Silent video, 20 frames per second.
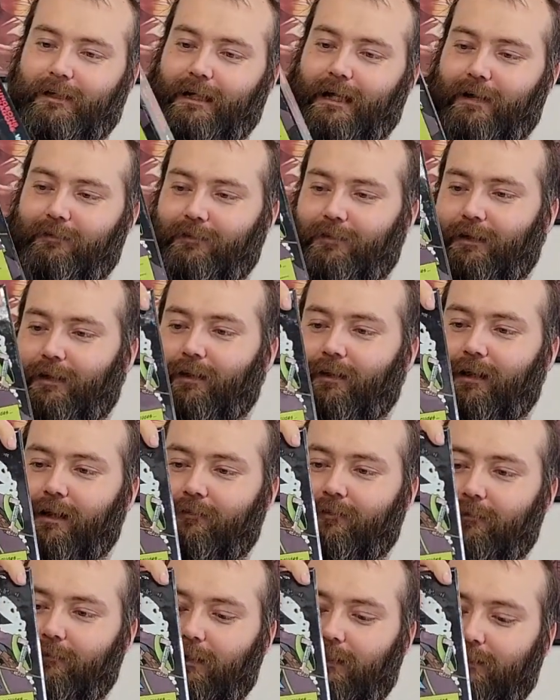right, everything you
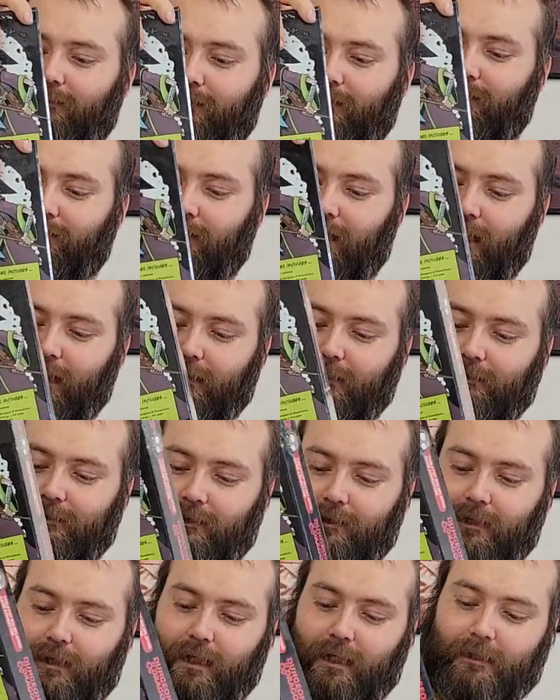like from Dungeons and Dragons
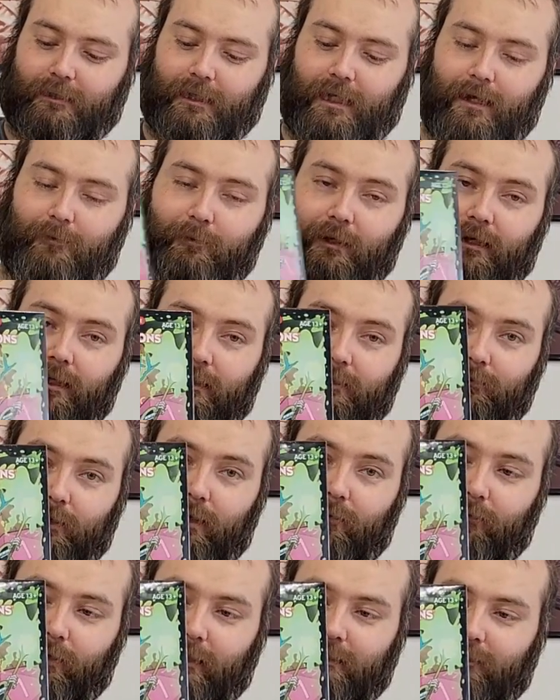turned on its head because,
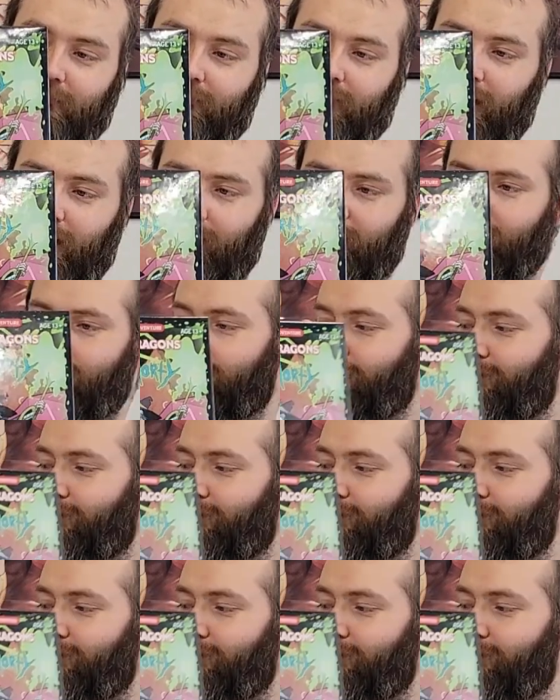well, Rick's involved.